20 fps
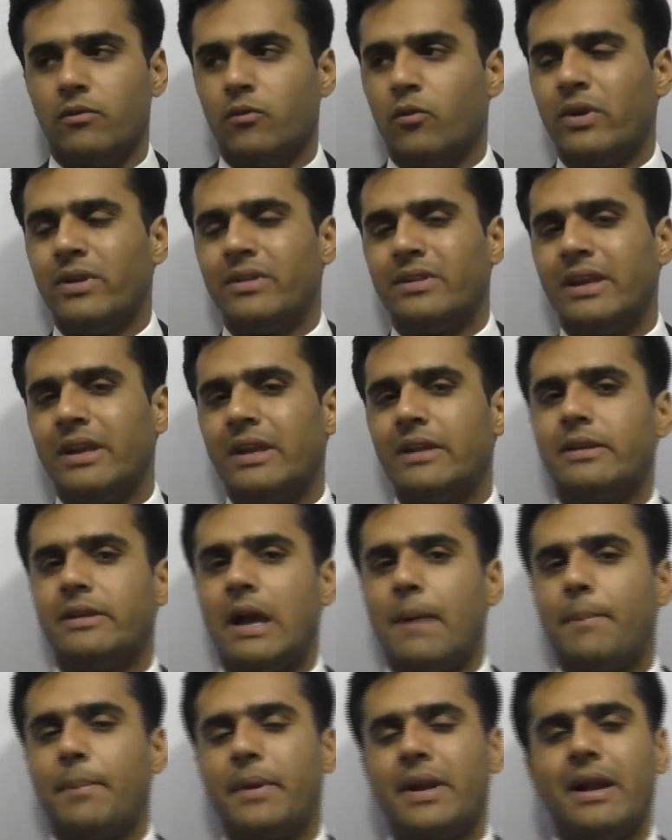One thing is
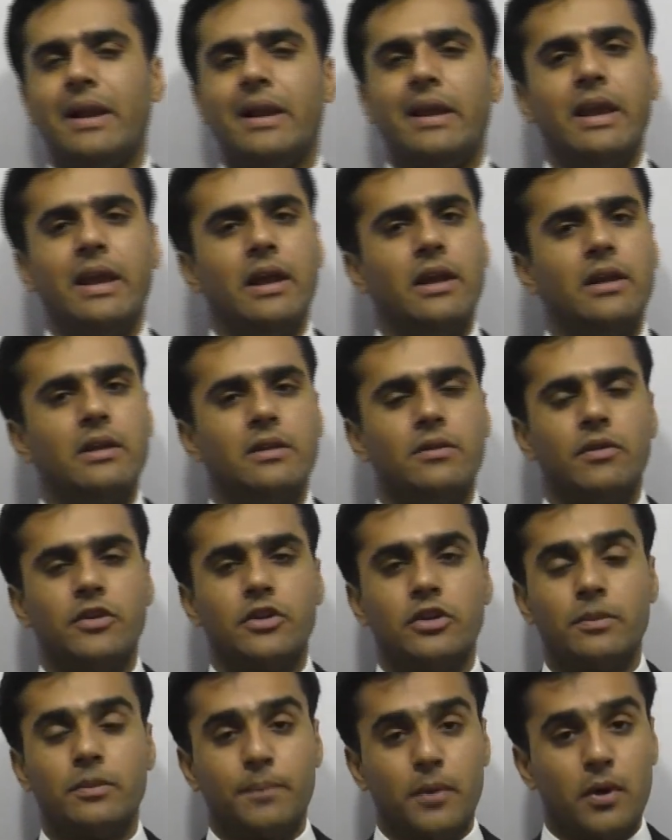capital gains,
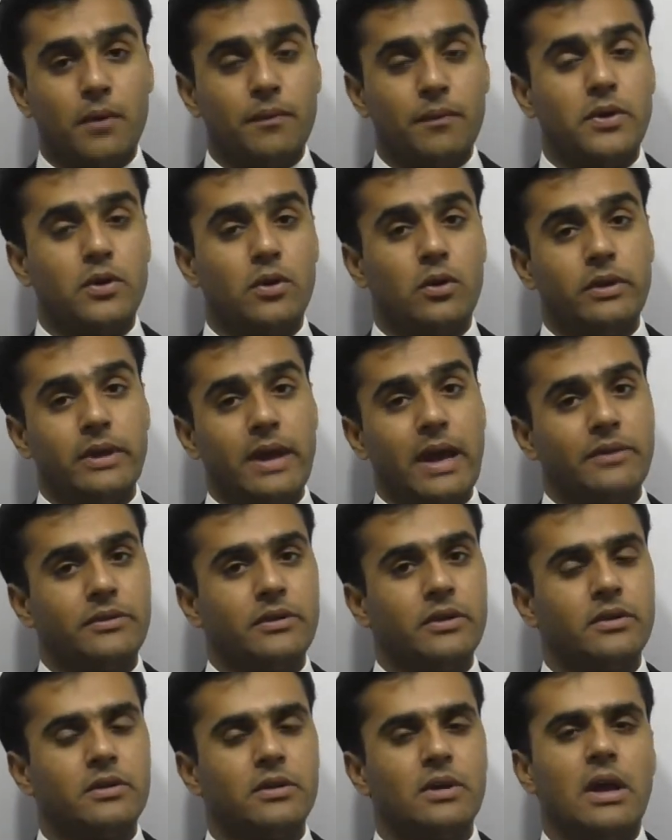which is a profit on the
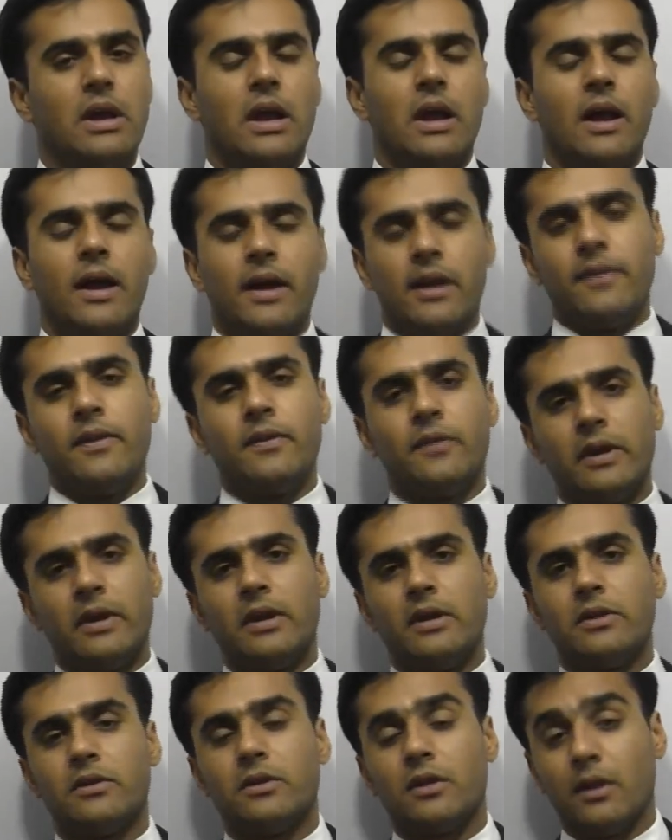assets. Another
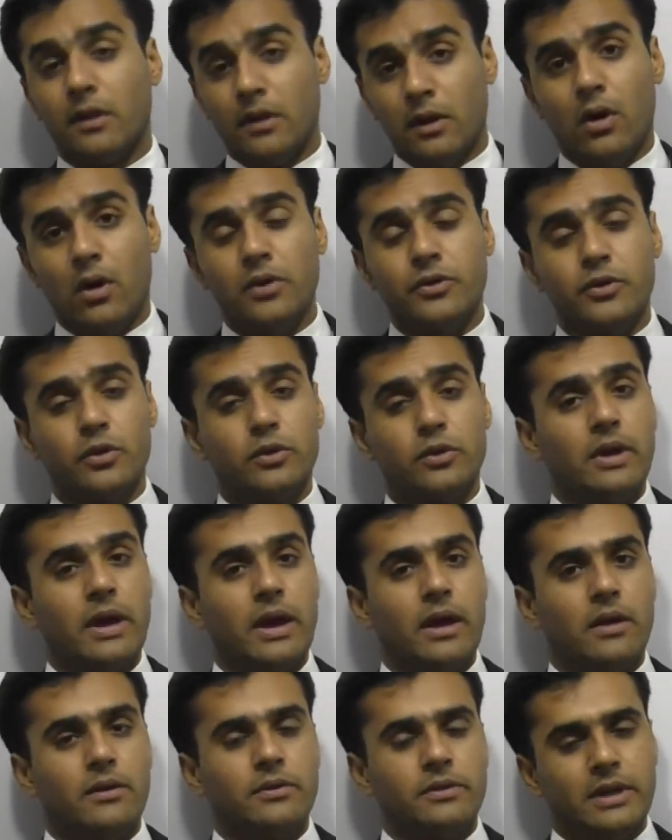thing is loss on
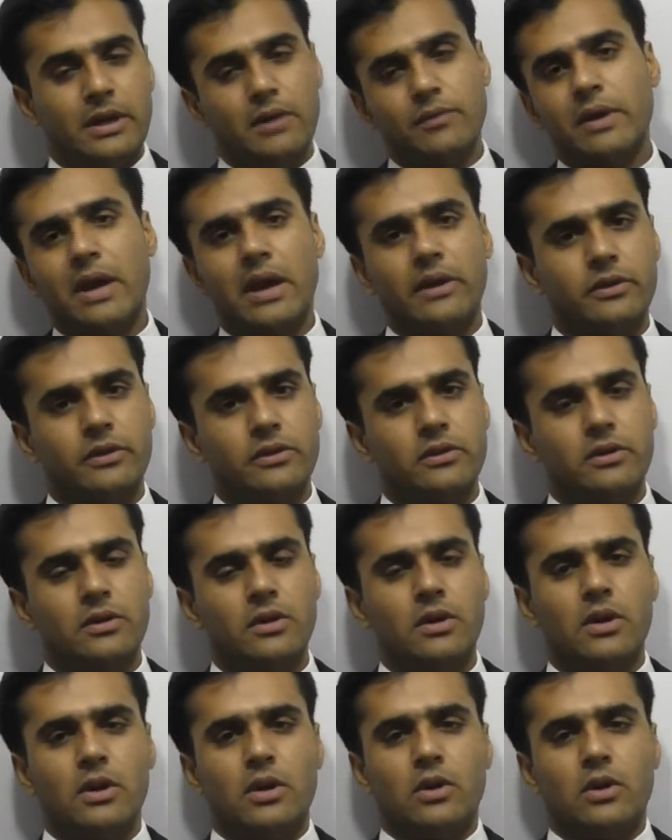the sale of the assets.